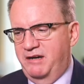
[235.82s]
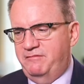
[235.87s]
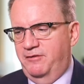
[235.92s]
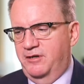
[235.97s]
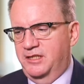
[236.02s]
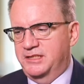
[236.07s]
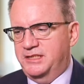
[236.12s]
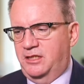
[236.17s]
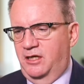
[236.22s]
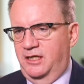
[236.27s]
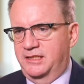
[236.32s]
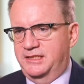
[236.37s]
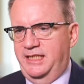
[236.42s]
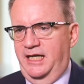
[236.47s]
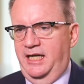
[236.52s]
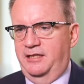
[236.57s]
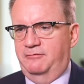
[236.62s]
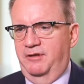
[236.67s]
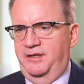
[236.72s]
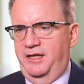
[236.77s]
first
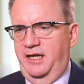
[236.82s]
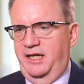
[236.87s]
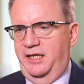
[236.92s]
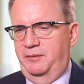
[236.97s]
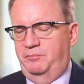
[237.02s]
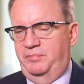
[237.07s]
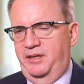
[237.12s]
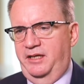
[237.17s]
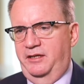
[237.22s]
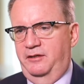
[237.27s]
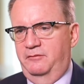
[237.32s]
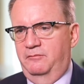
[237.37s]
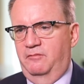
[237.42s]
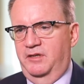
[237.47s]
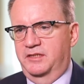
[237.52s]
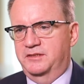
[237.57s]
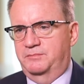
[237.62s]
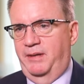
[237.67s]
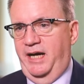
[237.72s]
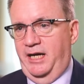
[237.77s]
contact with ADP
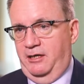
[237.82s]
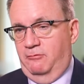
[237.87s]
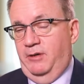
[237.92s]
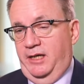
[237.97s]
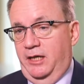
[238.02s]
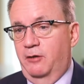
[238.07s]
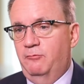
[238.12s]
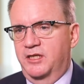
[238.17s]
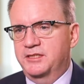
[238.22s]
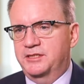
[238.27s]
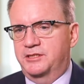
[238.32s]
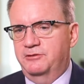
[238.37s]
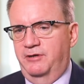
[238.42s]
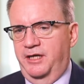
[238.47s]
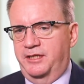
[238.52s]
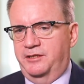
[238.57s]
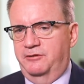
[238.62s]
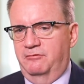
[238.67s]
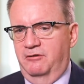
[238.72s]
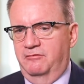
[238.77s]
was back when I was
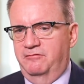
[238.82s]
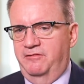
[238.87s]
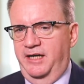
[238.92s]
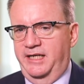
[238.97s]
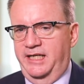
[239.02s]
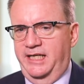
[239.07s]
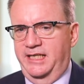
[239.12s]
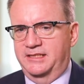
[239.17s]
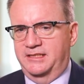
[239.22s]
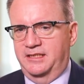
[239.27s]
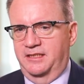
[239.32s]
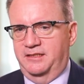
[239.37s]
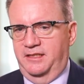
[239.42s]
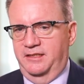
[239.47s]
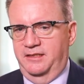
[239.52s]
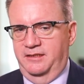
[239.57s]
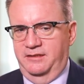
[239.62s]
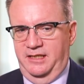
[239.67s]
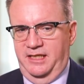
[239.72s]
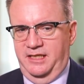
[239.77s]
Director of Finance at
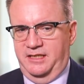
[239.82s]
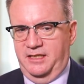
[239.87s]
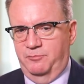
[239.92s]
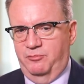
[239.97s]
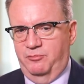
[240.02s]
the